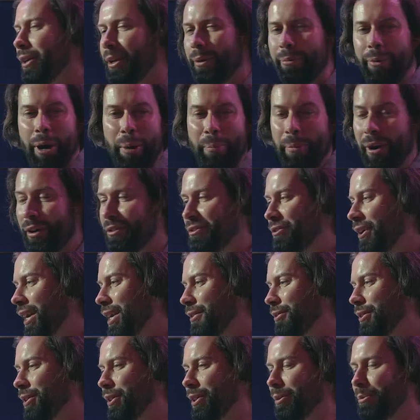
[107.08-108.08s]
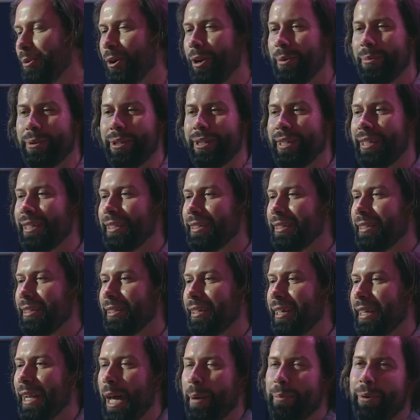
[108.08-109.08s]
My favorite at the moment is
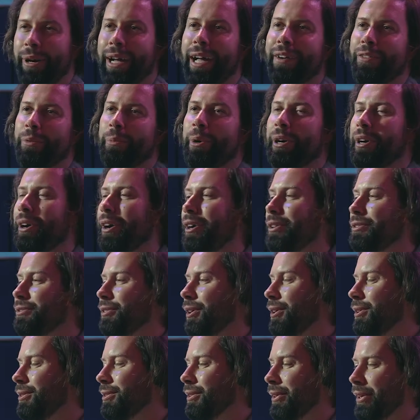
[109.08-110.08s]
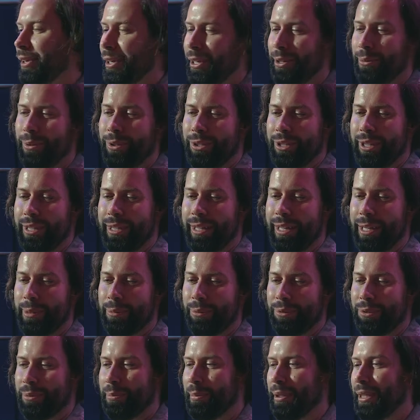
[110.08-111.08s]
an app I have on my iPhone, which
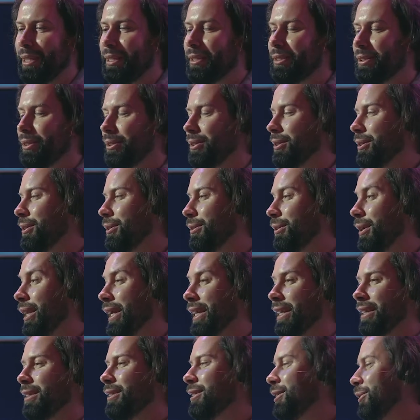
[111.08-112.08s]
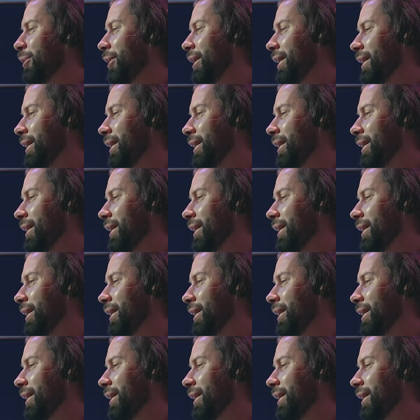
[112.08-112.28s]
enables me to link to a